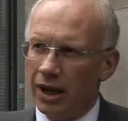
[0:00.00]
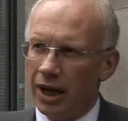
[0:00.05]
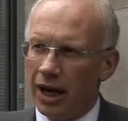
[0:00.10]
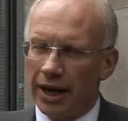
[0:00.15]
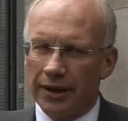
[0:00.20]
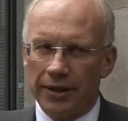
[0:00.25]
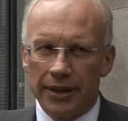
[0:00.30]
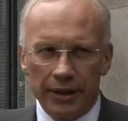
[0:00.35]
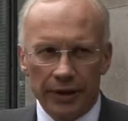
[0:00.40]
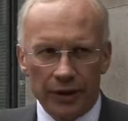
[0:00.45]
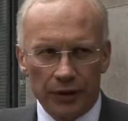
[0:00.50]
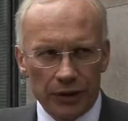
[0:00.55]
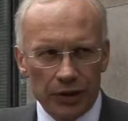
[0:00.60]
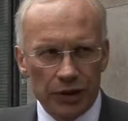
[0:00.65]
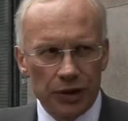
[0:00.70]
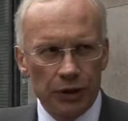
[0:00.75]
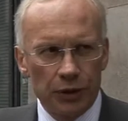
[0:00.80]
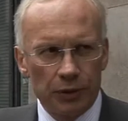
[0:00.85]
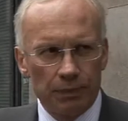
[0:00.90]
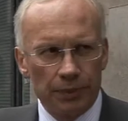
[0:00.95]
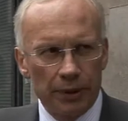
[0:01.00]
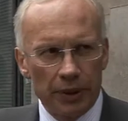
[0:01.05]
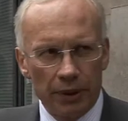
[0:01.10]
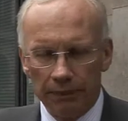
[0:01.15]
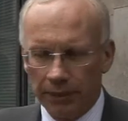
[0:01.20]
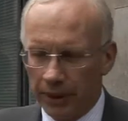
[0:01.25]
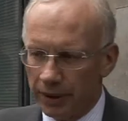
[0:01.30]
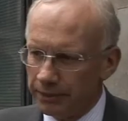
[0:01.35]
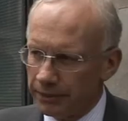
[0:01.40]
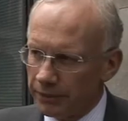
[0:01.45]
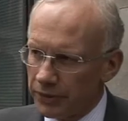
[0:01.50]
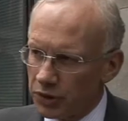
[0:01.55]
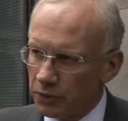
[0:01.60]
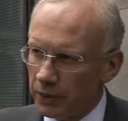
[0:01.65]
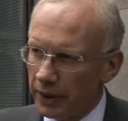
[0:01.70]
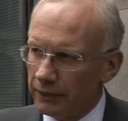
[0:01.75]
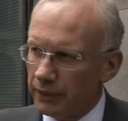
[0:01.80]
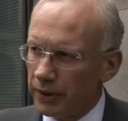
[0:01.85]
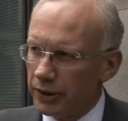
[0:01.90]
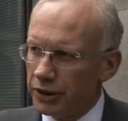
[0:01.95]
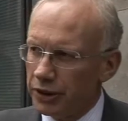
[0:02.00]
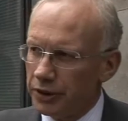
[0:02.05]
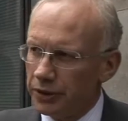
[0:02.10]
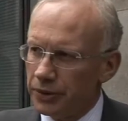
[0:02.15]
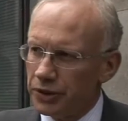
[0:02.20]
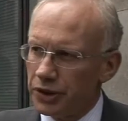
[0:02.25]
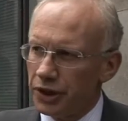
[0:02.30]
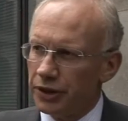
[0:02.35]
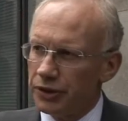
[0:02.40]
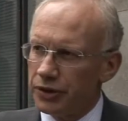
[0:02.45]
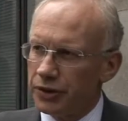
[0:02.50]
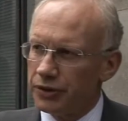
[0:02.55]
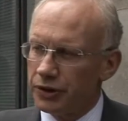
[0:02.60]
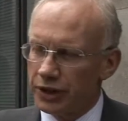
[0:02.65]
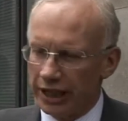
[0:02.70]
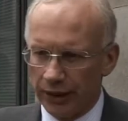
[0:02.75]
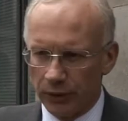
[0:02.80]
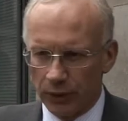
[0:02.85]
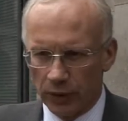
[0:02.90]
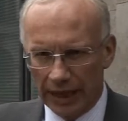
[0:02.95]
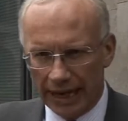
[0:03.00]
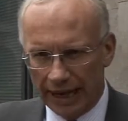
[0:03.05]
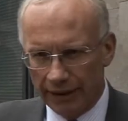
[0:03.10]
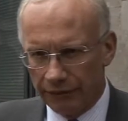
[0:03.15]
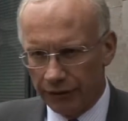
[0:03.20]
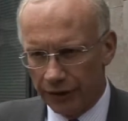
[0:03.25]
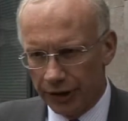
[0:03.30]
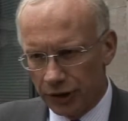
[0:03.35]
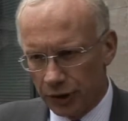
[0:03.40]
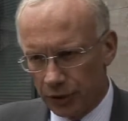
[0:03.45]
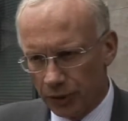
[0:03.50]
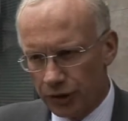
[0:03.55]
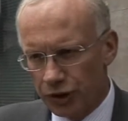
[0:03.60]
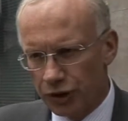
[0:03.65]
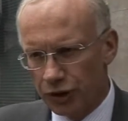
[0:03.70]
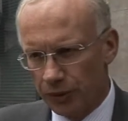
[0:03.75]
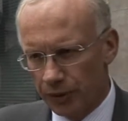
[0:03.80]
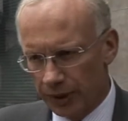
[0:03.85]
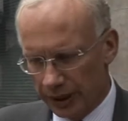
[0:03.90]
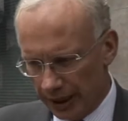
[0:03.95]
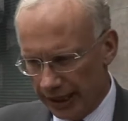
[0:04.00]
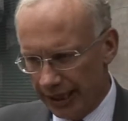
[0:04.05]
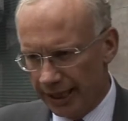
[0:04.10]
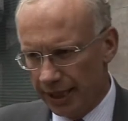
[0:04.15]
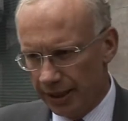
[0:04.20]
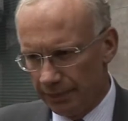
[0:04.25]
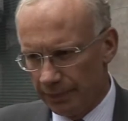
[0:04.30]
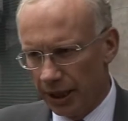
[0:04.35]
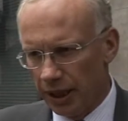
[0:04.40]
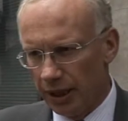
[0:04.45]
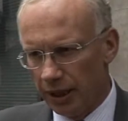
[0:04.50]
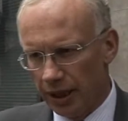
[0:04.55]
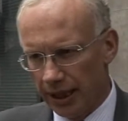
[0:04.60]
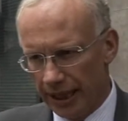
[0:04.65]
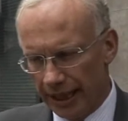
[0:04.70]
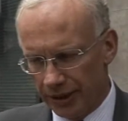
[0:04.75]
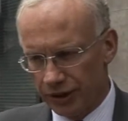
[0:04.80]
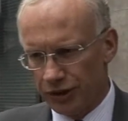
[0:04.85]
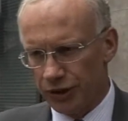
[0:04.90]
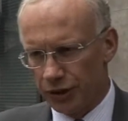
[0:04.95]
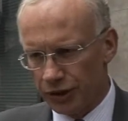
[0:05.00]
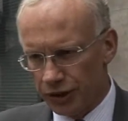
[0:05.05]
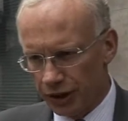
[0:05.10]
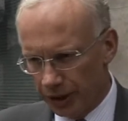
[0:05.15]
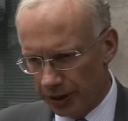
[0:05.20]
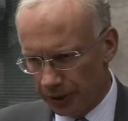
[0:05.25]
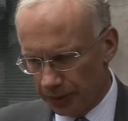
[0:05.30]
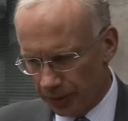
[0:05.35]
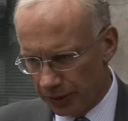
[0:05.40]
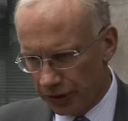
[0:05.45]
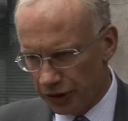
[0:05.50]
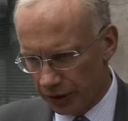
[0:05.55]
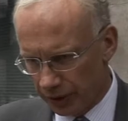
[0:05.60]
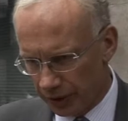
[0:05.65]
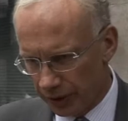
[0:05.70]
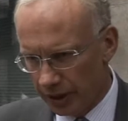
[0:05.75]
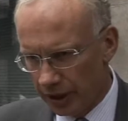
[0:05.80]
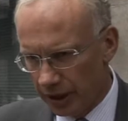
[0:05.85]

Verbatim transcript: I think there are still problems when one uses general average or sue and labour as the solution,